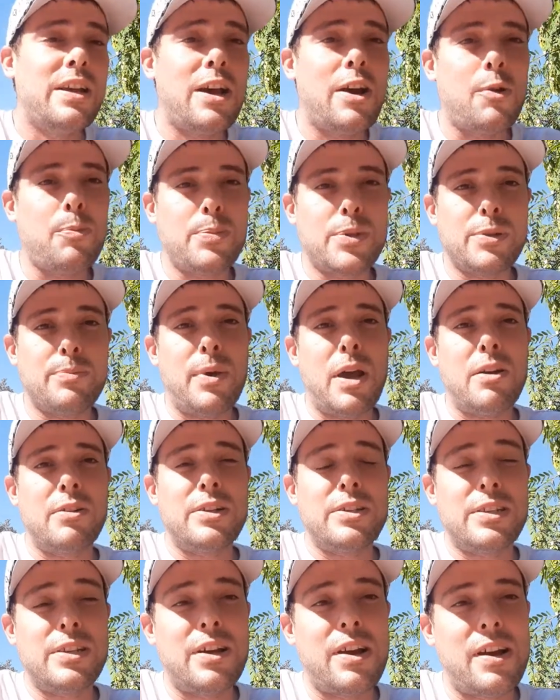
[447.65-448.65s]
helps him
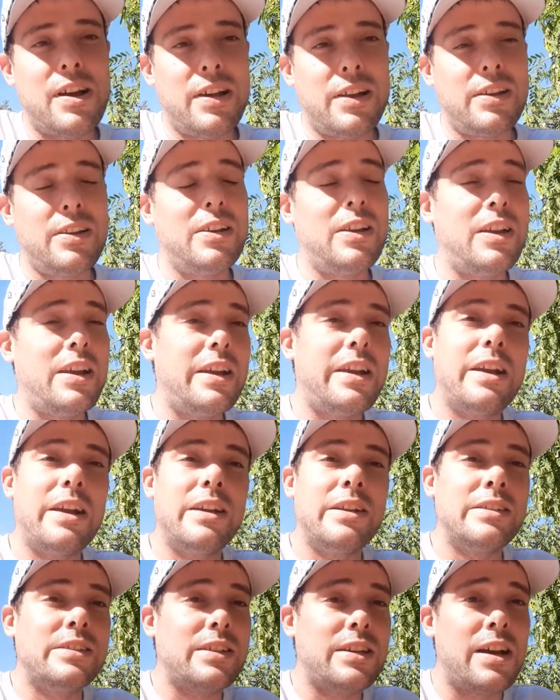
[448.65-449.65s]
out a ton,
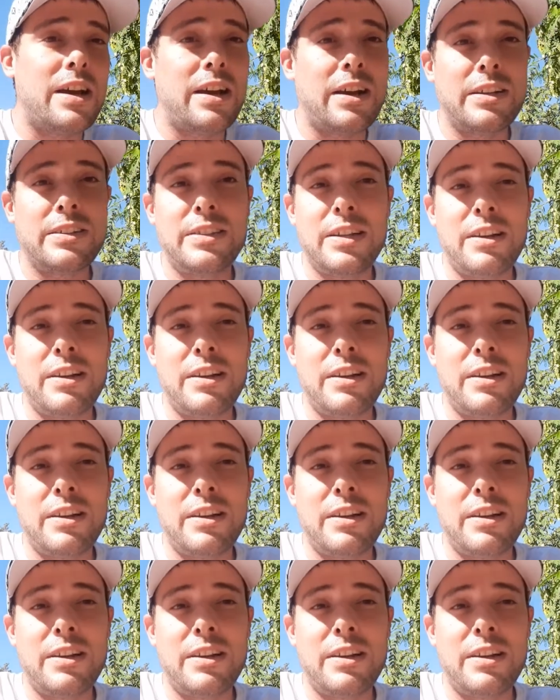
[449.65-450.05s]
and uh,